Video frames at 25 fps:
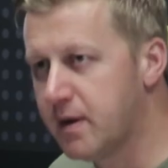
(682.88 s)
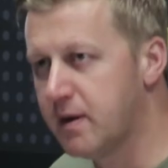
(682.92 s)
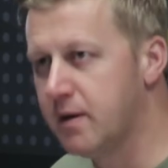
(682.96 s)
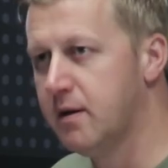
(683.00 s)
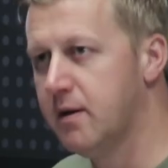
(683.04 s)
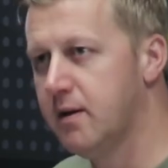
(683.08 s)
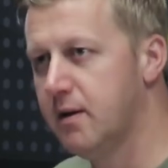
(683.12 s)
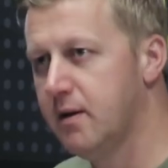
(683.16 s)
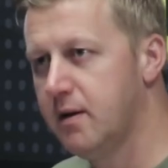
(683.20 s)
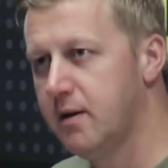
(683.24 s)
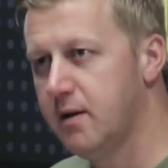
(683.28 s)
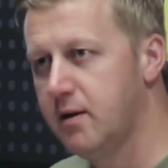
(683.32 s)
and,
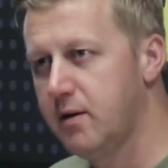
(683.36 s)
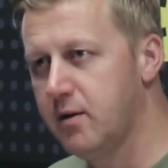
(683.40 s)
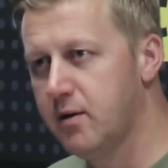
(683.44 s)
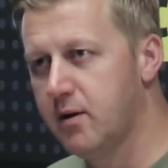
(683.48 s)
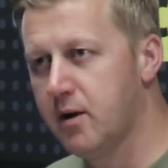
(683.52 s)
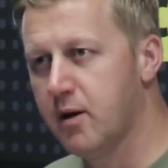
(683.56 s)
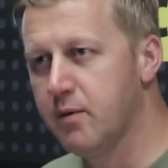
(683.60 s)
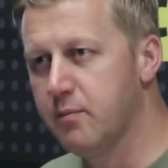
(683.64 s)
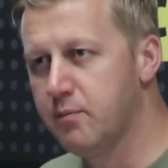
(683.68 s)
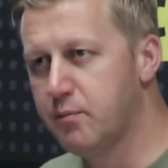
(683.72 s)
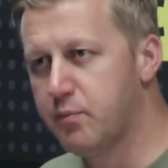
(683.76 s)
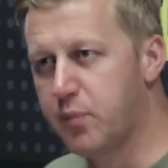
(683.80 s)
you
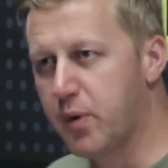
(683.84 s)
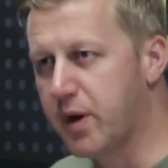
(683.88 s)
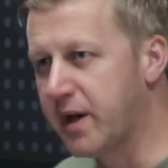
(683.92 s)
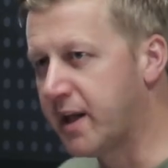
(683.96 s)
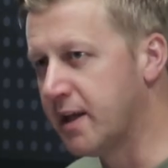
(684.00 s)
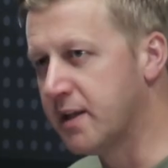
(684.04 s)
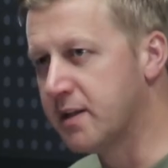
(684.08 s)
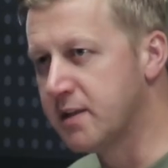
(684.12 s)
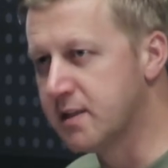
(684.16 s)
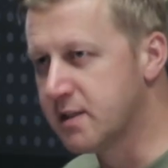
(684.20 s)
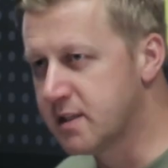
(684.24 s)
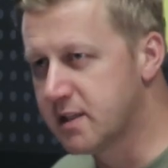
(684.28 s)
know,
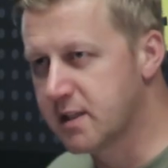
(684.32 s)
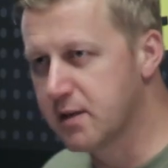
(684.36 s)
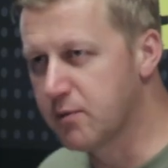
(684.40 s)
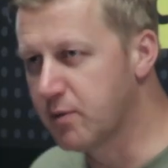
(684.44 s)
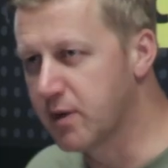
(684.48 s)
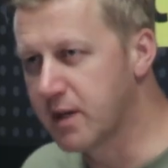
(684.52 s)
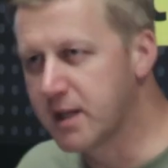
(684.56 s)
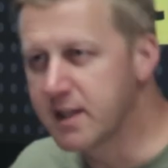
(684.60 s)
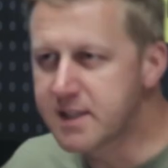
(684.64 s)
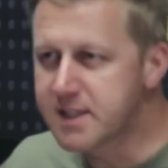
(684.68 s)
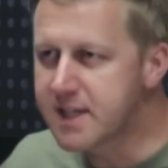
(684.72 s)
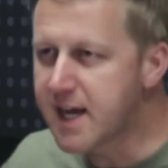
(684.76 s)
brigands that
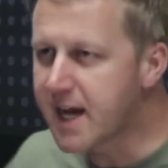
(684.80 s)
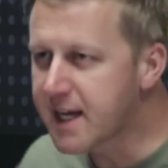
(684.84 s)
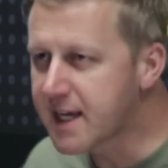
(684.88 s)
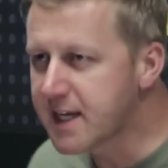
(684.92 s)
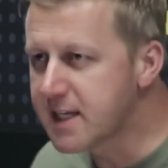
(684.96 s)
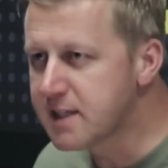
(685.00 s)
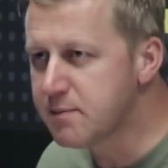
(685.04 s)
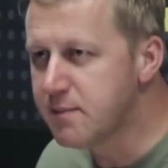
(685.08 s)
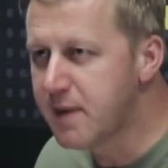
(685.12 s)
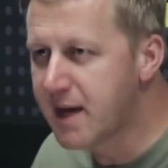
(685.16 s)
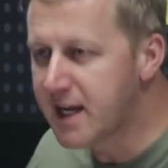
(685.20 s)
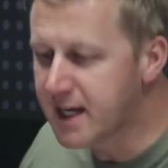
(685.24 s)
would attack
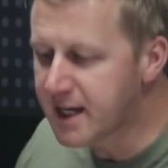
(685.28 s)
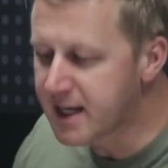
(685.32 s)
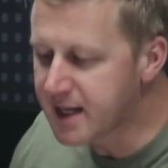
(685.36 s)
his mm. men